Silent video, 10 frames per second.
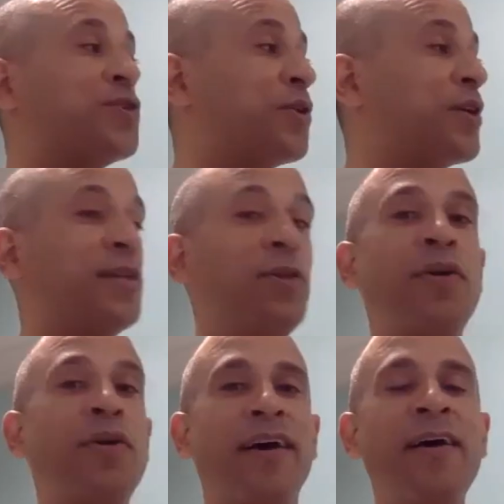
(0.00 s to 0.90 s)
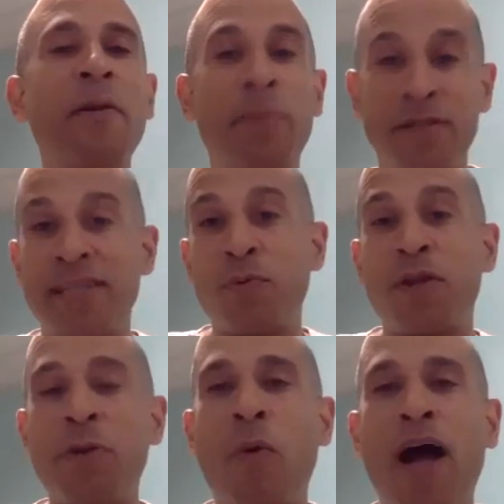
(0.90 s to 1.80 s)
to look at Luca because he's
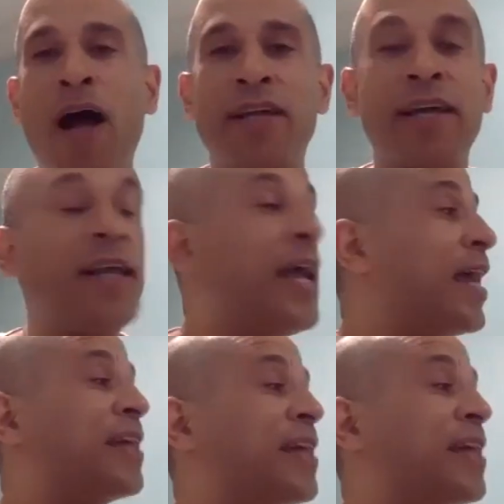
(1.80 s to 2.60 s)
with me watching it, and I